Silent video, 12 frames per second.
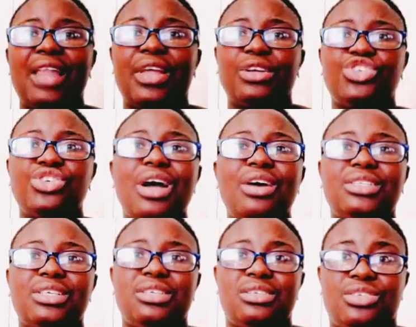and a
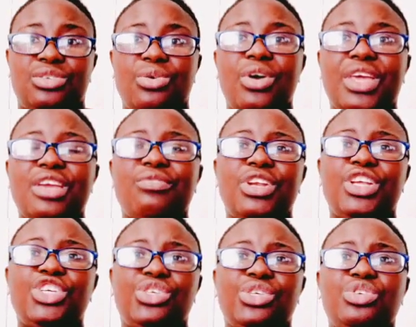child is stuck in
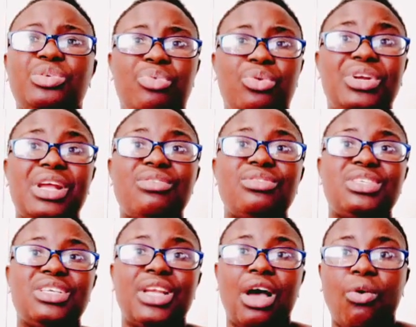relation to
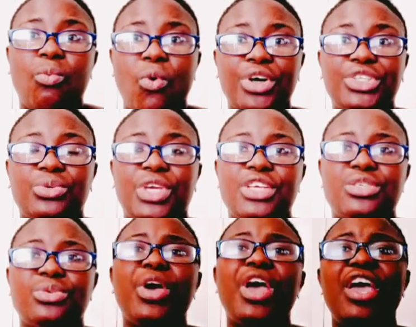pronouncing a word. Okay,
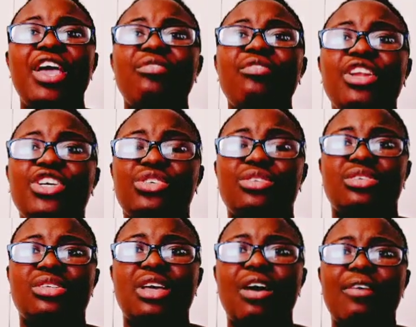so in relation
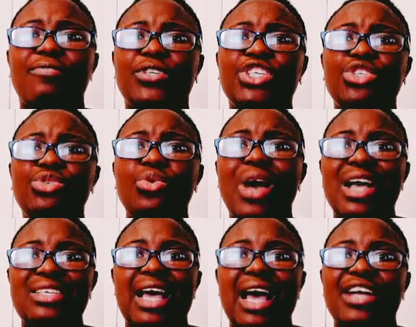to scaffolding, you
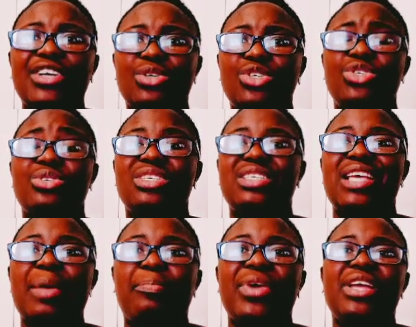as the adult, you
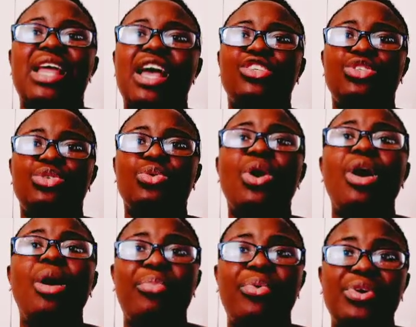step in and you
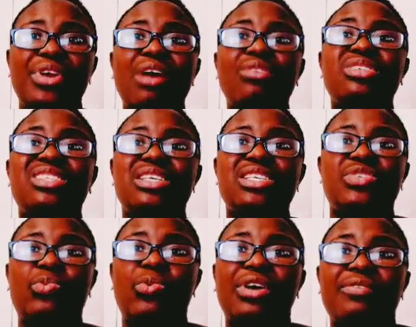pronounce
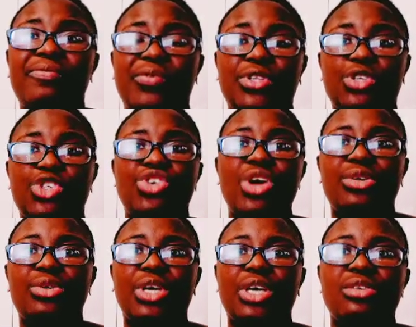this word for the
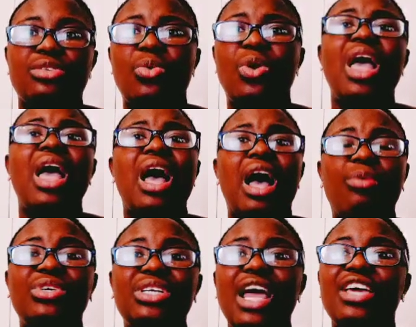child. Okay, so I
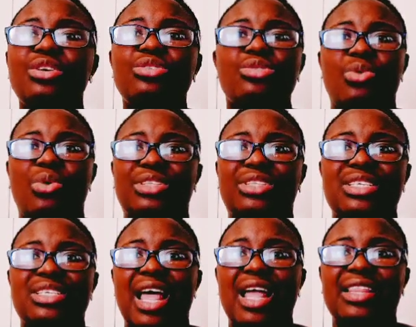would like you to
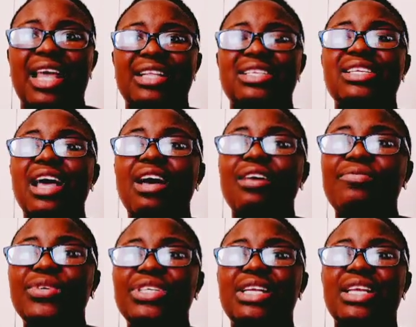understand that
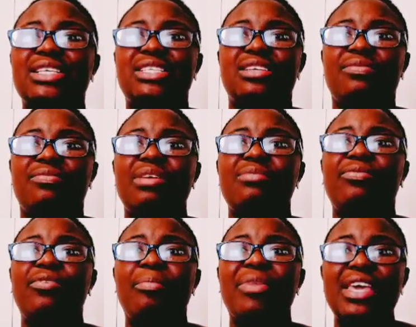scaffolding is
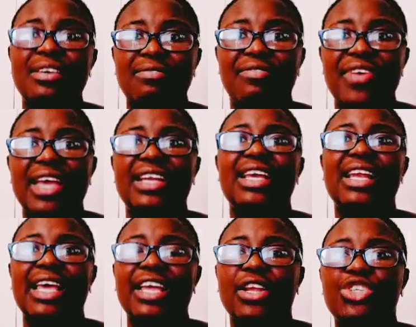different from
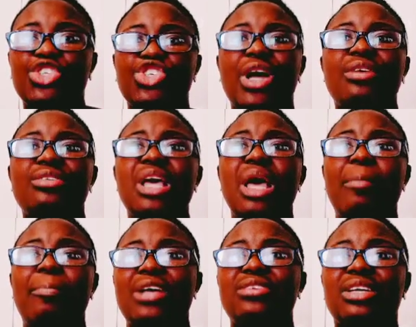invading in a child's
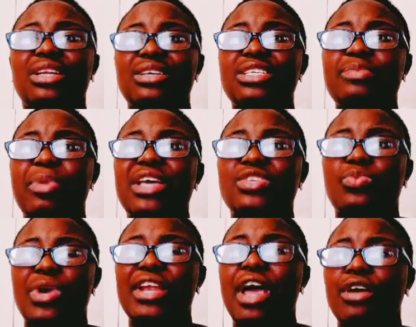personal
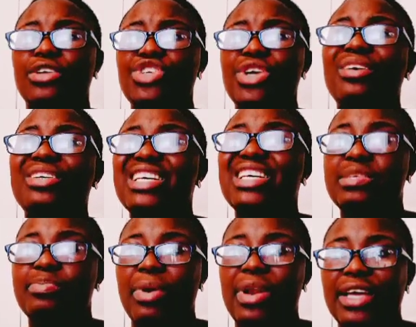space when a child
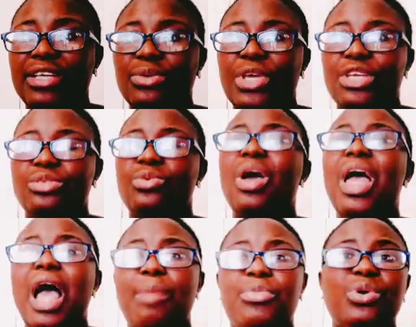is playing. Okay, so
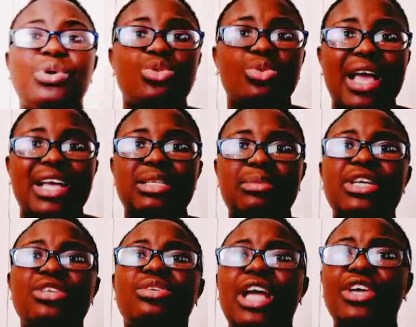I'm going to
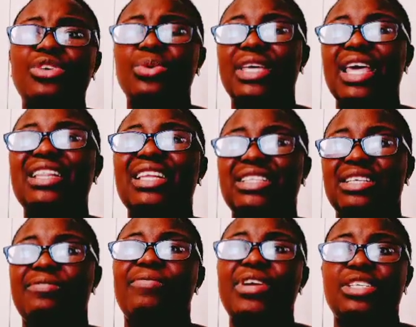explain so that you get the
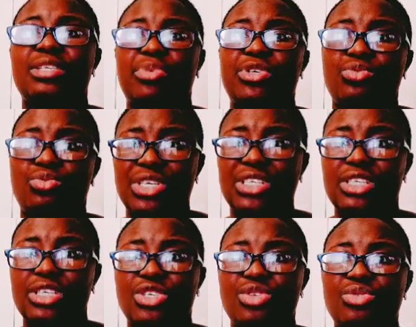difference between
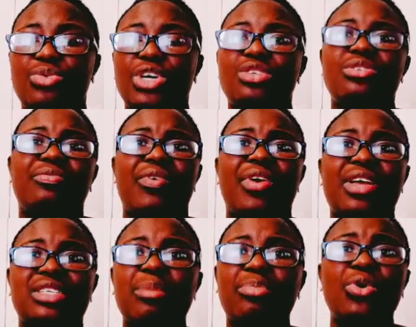these two. Okay, so for
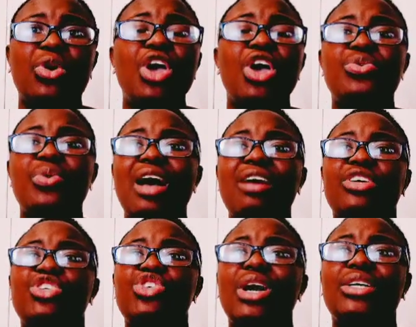example, you have
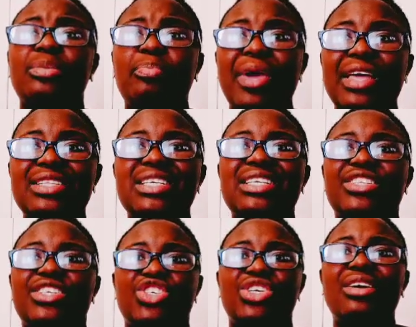a child
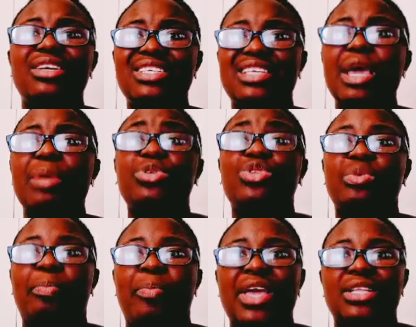painting, the child is able
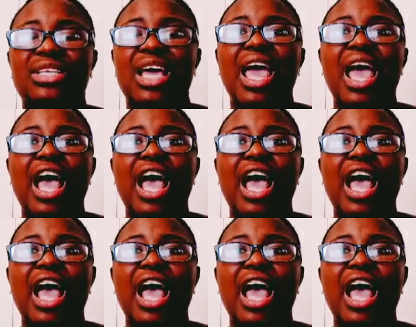to paint,